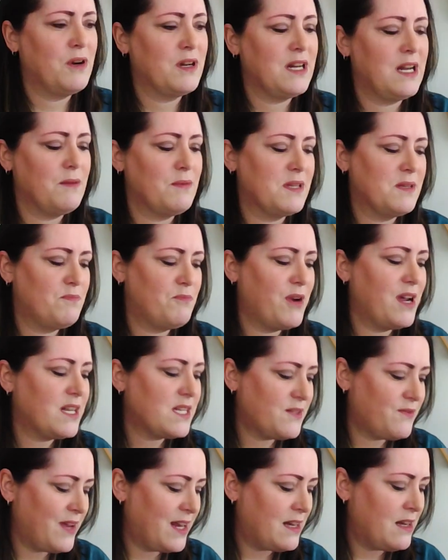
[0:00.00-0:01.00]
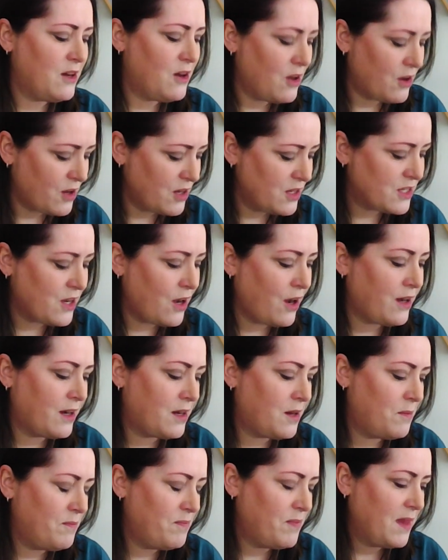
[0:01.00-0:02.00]
And I was breastfeeding, looking down
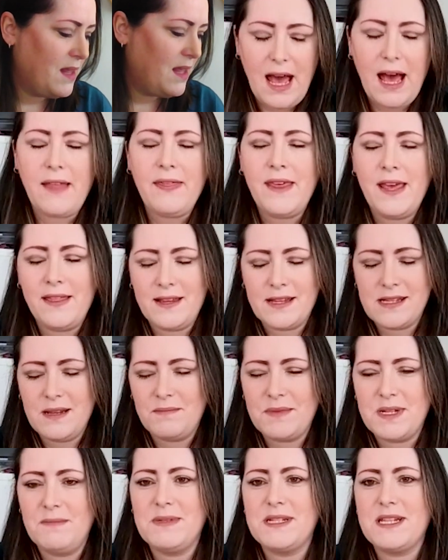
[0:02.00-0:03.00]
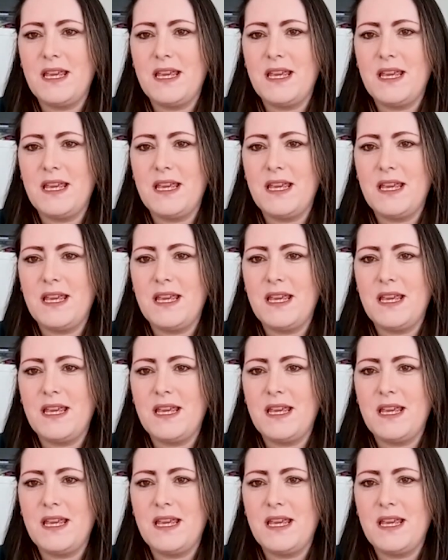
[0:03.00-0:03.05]
at him, and then the symptoms